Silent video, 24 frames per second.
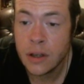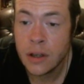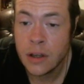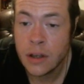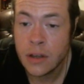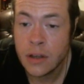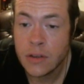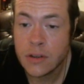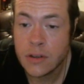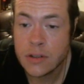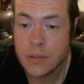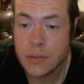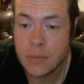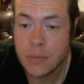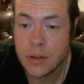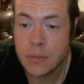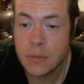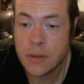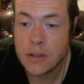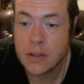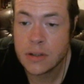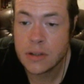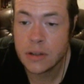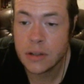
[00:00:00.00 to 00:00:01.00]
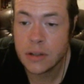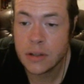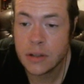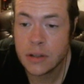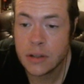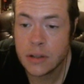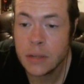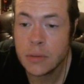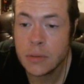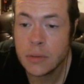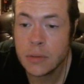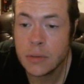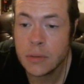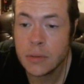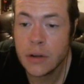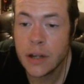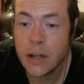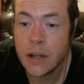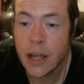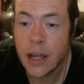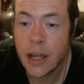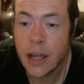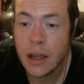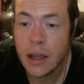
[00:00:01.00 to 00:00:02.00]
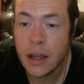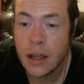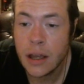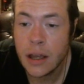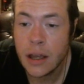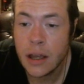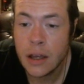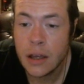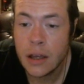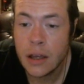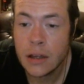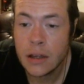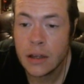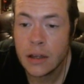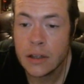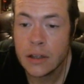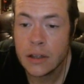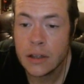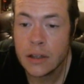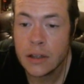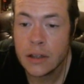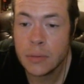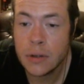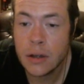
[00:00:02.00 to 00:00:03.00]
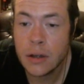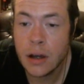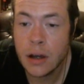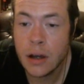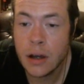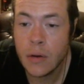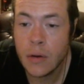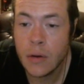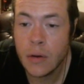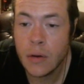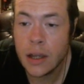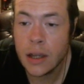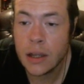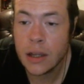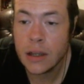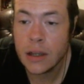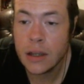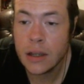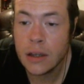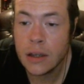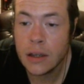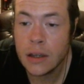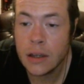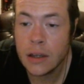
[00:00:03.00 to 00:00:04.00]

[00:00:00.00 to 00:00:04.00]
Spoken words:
There's something amazing. Okay, keep going. Keep going.